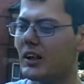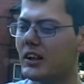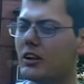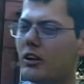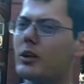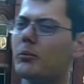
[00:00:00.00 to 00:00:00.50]

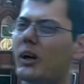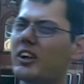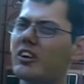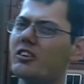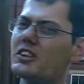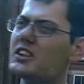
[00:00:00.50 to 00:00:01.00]
you're in a
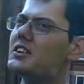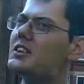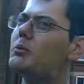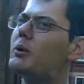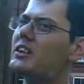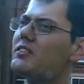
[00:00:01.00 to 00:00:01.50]
minority in
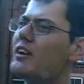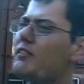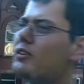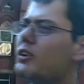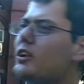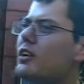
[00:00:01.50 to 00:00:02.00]
some way, so
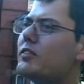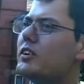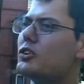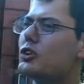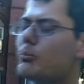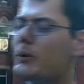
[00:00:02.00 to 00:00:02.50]
therefore your
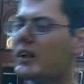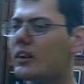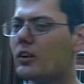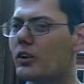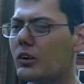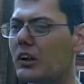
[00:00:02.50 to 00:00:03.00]
views should be
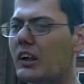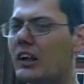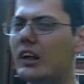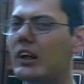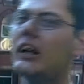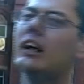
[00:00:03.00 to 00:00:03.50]
ignored,
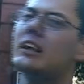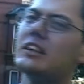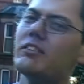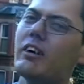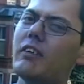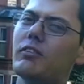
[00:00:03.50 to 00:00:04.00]
and
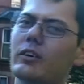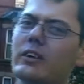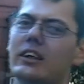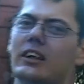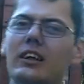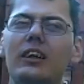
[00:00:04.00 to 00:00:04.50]
so therefore
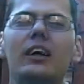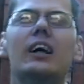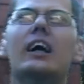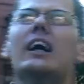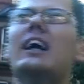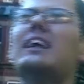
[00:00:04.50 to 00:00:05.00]
you can.
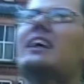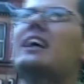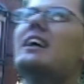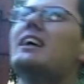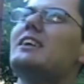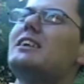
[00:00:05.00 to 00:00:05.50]
And
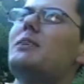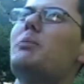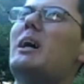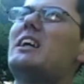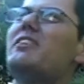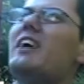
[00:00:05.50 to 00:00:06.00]
so
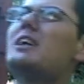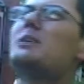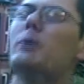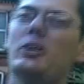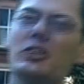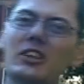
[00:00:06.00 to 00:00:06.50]
back to
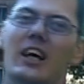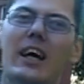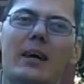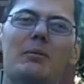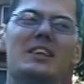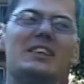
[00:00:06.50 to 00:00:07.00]
Asperger's,
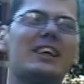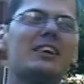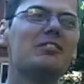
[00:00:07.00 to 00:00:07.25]
it means I